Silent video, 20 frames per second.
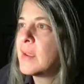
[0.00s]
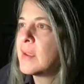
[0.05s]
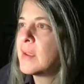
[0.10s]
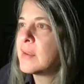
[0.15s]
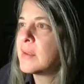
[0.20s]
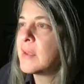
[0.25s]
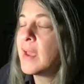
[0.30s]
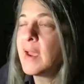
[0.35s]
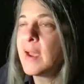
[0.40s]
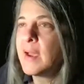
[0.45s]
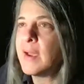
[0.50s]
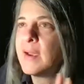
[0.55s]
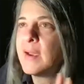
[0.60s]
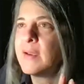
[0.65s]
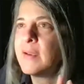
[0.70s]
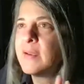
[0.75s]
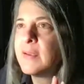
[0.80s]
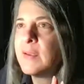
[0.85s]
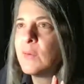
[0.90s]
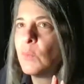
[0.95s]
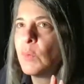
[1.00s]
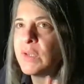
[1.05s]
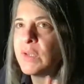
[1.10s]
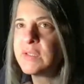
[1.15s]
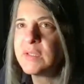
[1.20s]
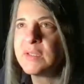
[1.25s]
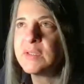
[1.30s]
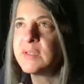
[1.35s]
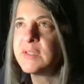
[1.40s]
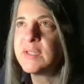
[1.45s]
yeah, it
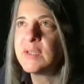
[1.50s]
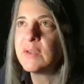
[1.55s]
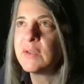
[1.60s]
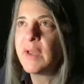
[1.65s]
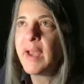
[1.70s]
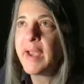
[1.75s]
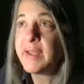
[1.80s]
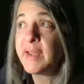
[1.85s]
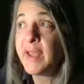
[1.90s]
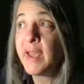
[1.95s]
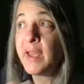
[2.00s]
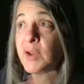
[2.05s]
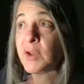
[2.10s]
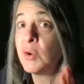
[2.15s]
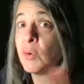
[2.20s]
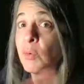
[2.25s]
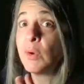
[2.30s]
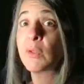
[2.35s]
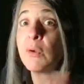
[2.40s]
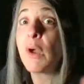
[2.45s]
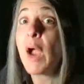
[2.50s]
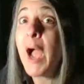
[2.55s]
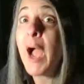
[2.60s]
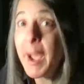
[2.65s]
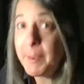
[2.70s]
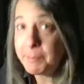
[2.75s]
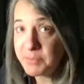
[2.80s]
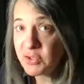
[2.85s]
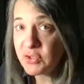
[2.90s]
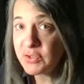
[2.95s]
wasn't until I had no other
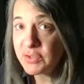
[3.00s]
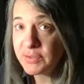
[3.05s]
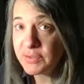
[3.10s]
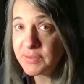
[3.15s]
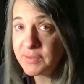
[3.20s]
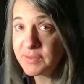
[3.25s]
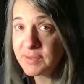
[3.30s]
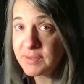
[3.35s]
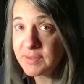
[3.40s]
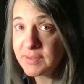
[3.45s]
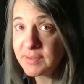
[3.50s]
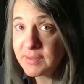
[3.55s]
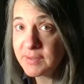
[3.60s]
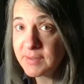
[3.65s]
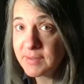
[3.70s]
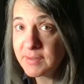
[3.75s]
options.